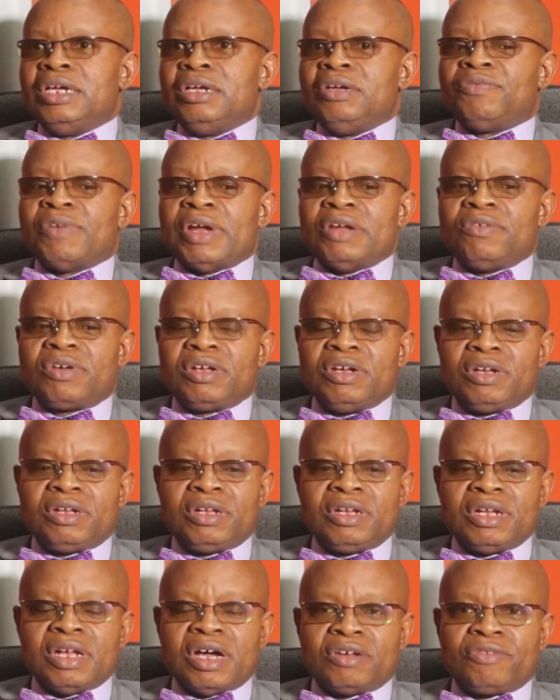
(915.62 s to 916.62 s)
If you're looking
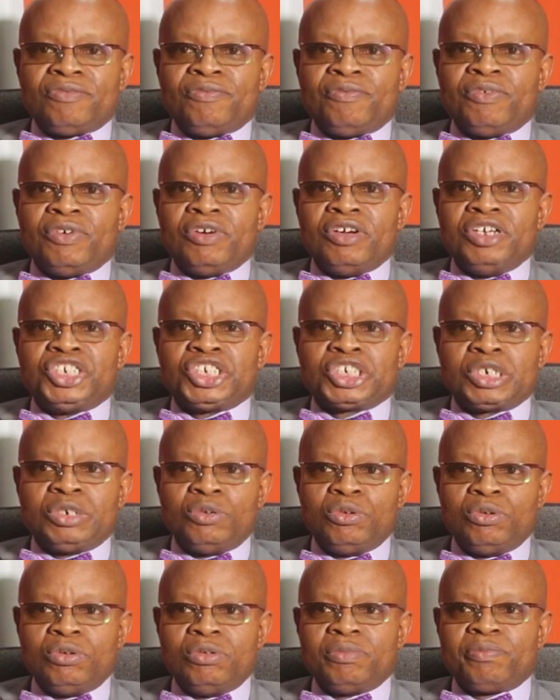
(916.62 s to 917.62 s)
out for a
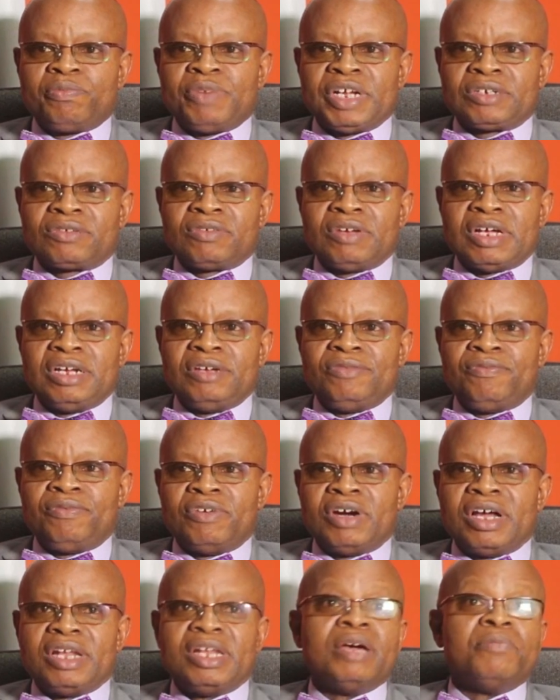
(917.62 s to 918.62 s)
school, particularly
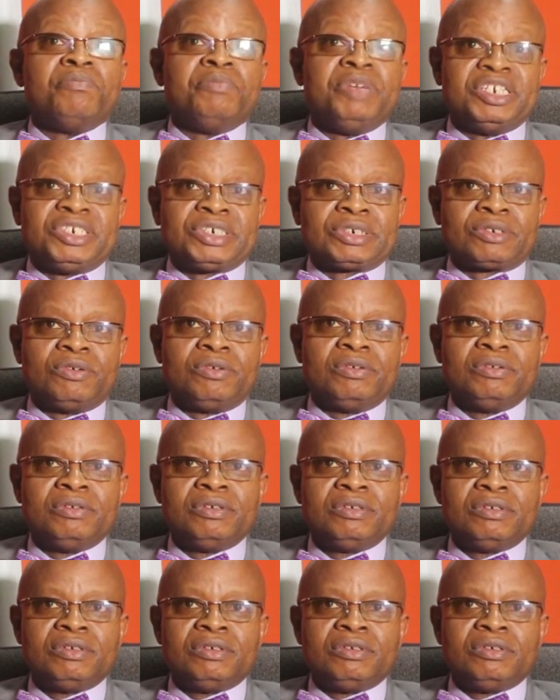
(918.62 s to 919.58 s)
for an MBA school,